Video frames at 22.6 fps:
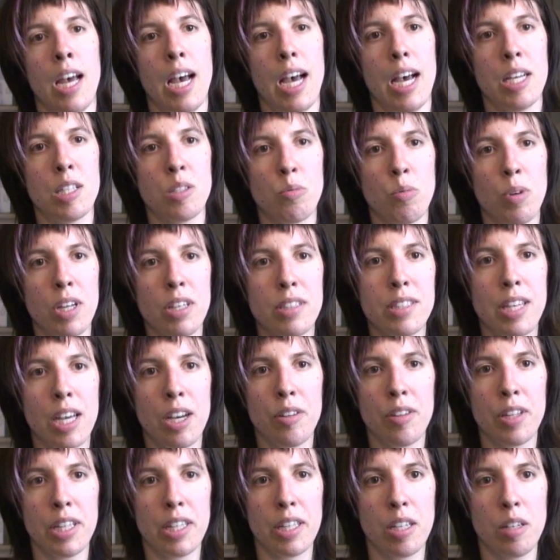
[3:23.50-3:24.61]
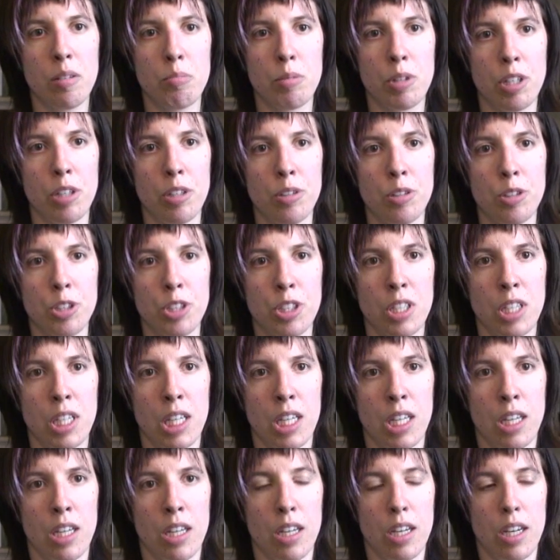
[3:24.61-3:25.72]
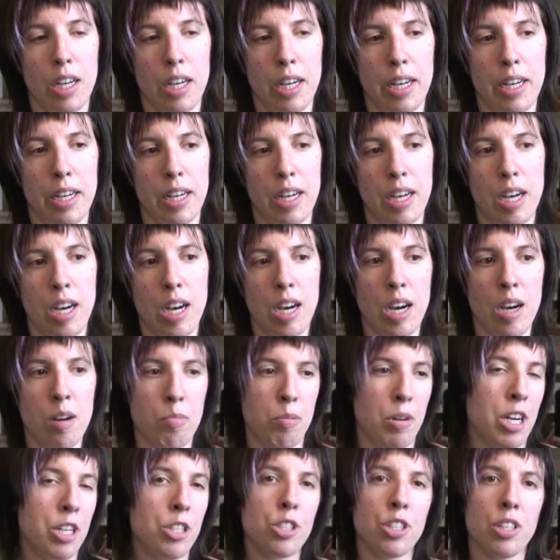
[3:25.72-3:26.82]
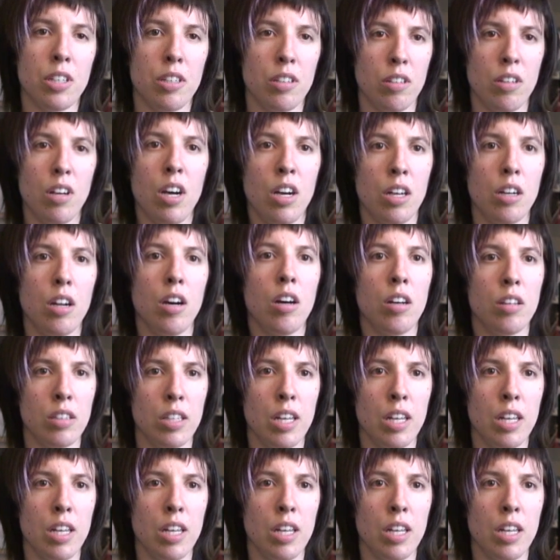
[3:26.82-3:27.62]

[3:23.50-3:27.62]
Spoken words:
as well as how they can approach oppression on all